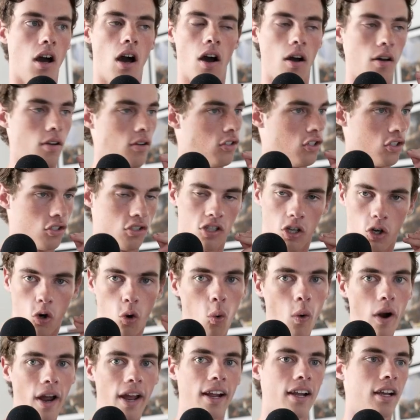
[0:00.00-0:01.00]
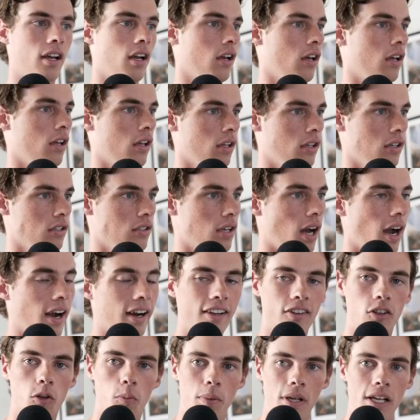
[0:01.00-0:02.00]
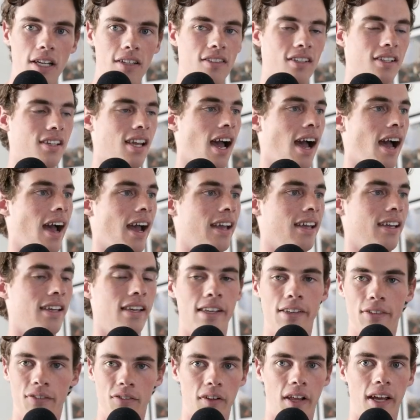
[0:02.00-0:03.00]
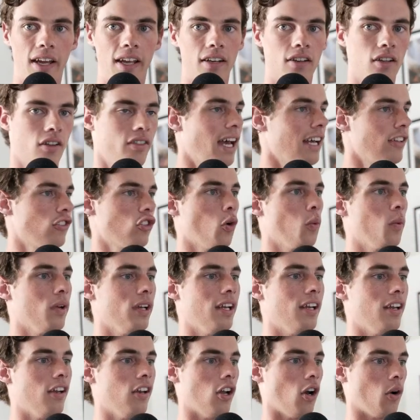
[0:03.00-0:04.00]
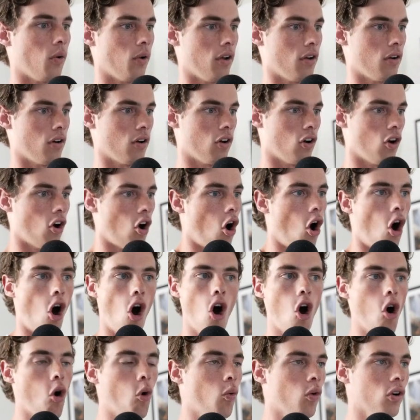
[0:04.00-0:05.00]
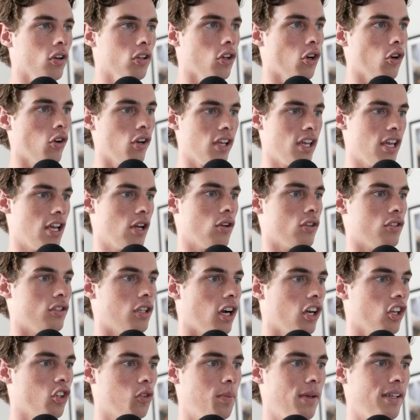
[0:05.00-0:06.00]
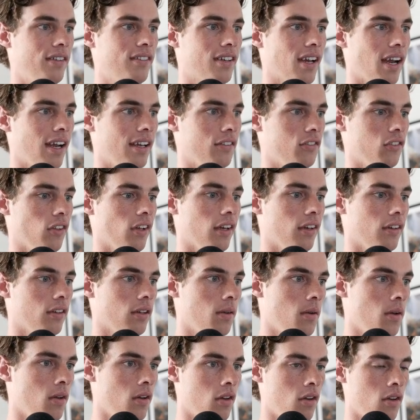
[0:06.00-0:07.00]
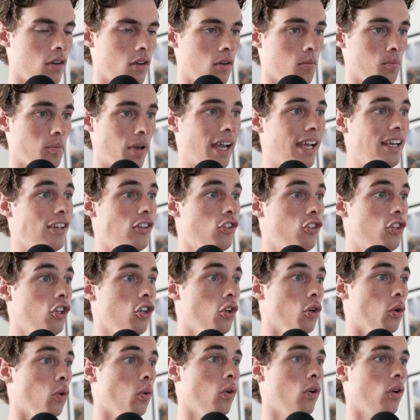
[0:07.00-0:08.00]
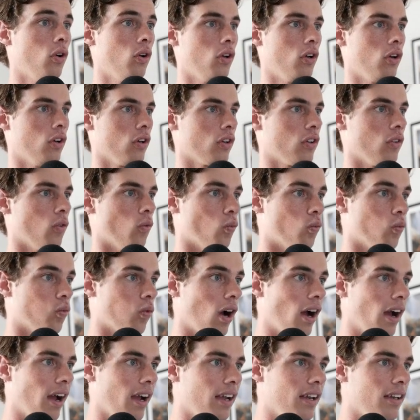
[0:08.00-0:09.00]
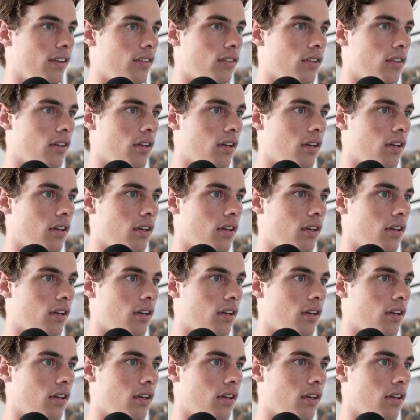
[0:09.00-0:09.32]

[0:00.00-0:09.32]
just a quick, Doug is a pizza guy, he's late. That's all we need to know here. All we're learning here is Doug is a pizza guy, he's late. Page 2, right